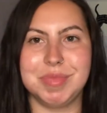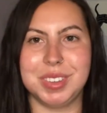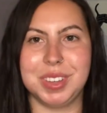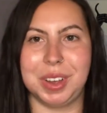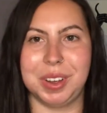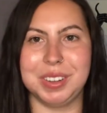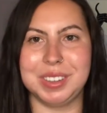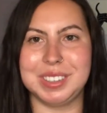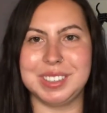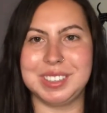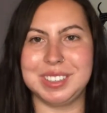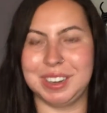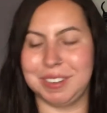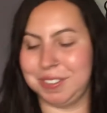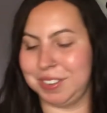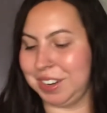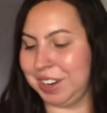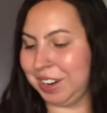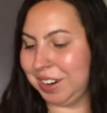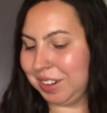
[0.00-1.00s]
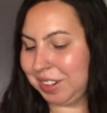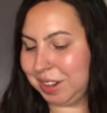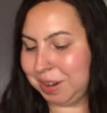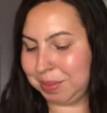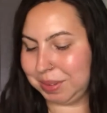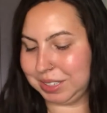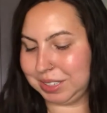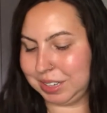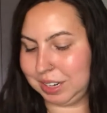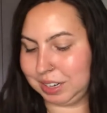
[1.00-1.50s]
good stuff in here that I'm
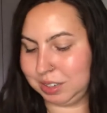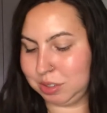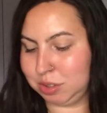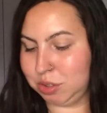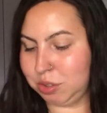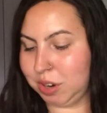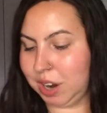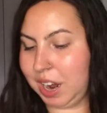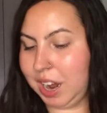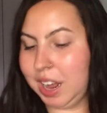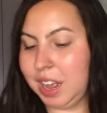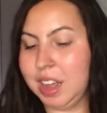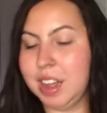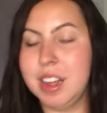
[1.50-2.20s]
excited to try.